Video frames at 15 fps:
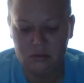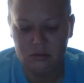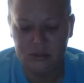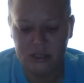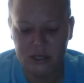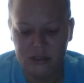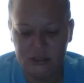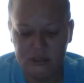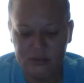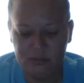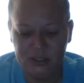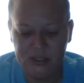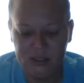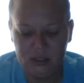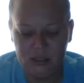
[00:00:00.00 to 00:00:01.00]
Did I just
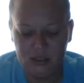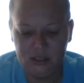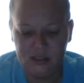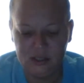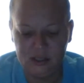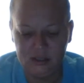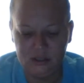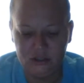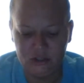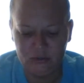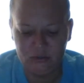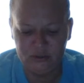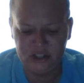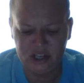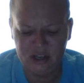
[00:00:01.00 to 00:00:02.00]
miss it? Is it in the
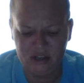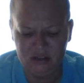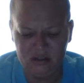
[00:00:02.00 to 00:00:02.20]
general chat?